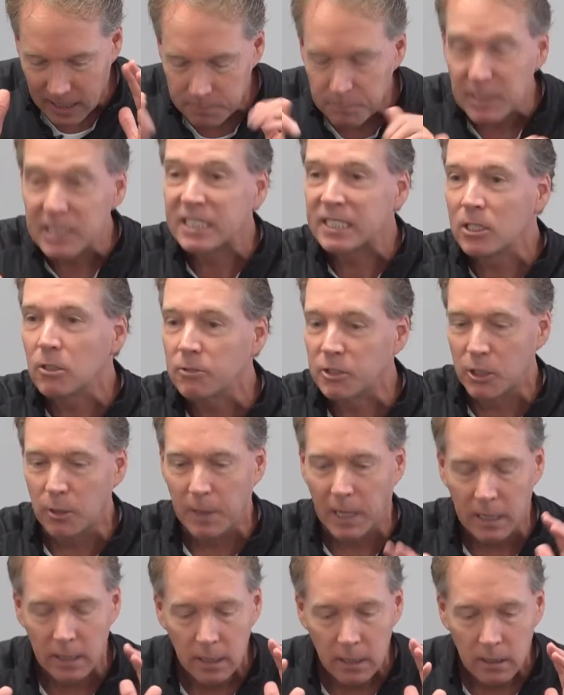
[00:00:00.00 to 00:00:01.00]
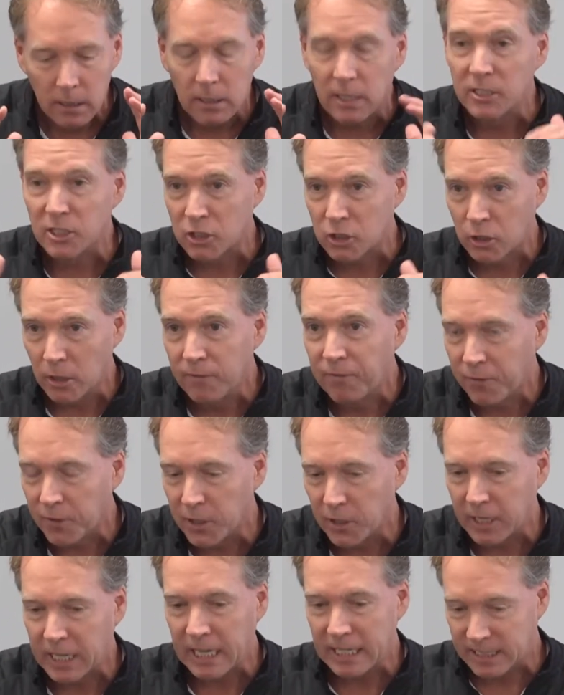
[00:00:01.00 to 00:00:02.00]
but still do it because it's good for
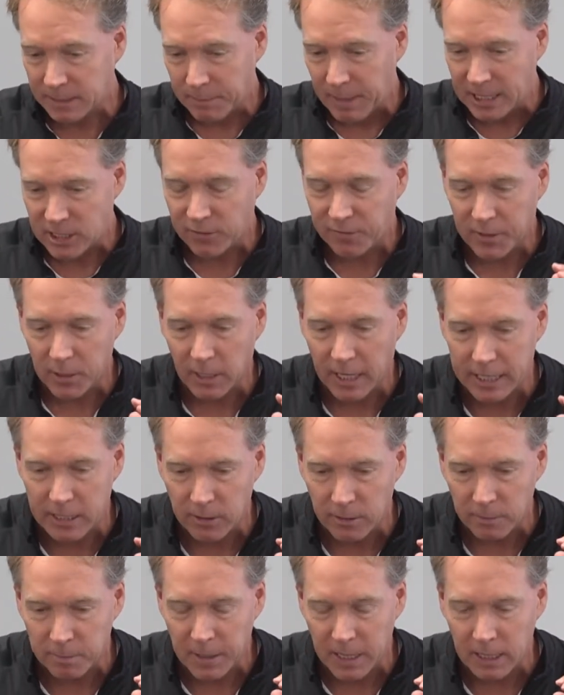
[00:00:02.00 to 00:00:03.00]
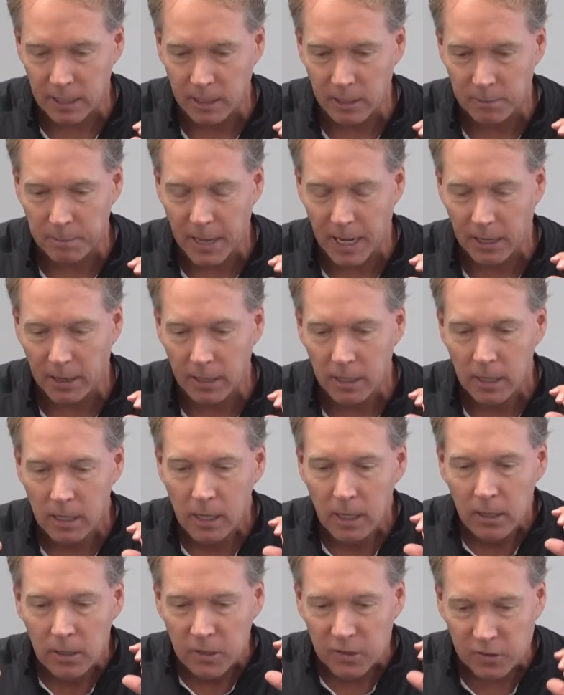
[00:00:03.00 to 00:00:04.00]
your kids and makes you feel like you're being a good parent.
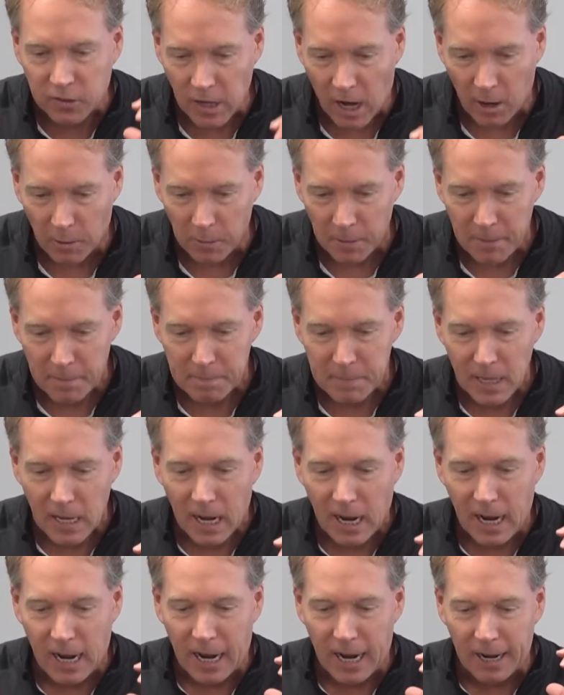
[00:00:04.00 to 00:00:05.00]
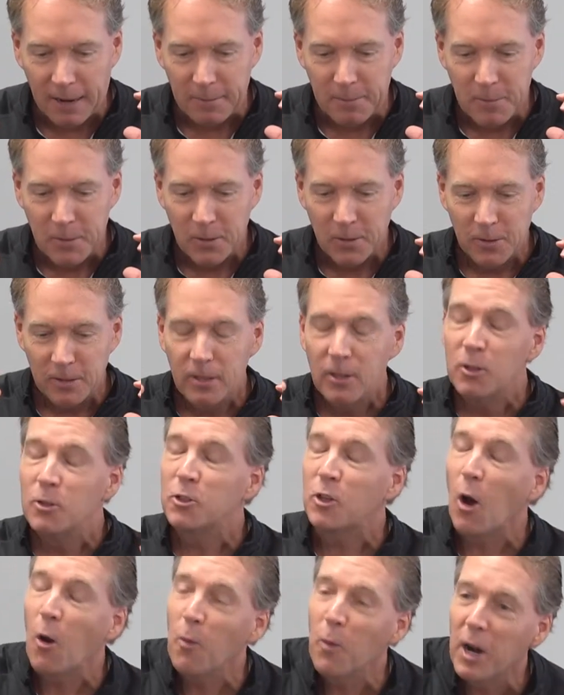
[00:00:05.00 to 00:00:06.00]
So, um,
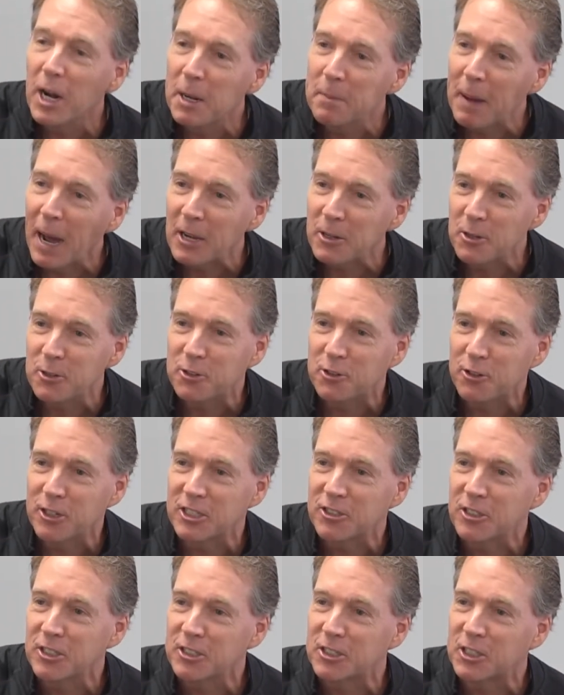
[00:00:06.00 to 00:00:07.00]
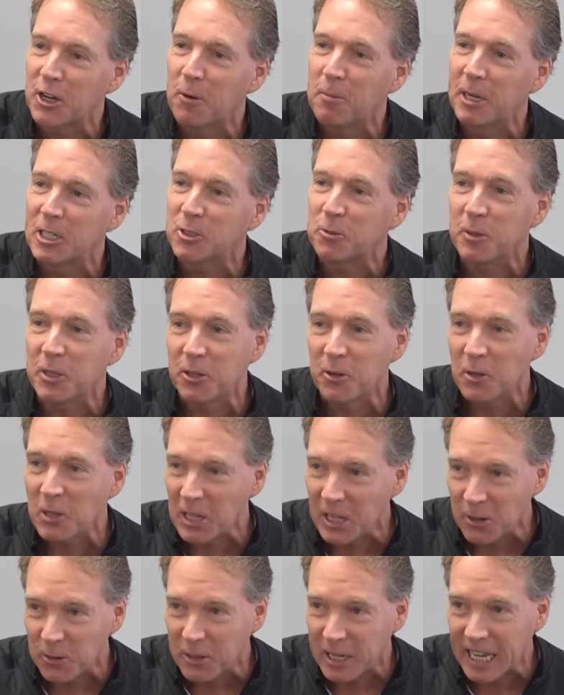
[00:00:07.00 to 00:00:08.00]
don't worry about nutrition so much with your
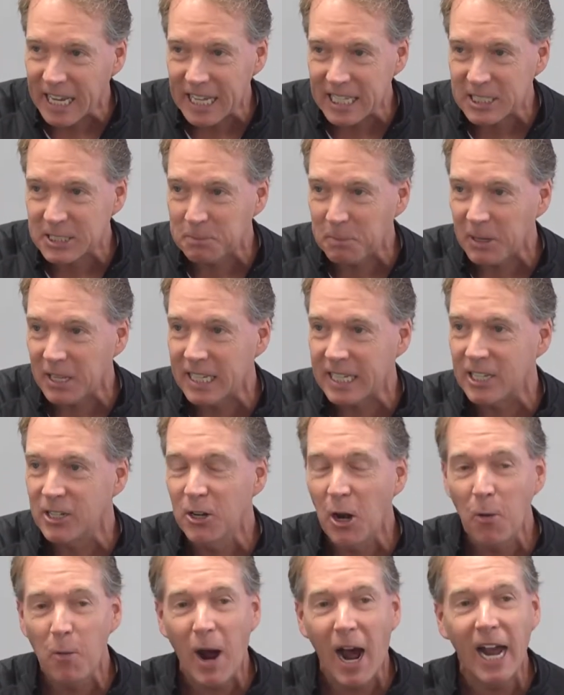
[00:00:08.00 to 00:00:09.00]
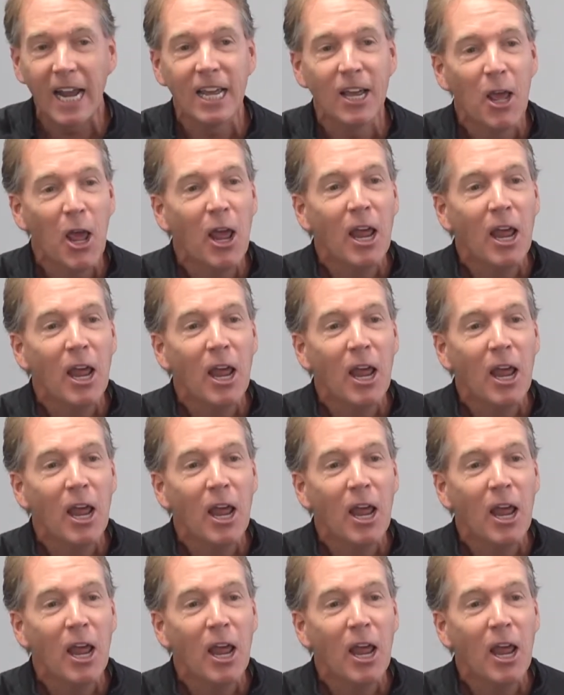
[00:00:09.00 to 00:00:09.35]
little kids, please. You know why?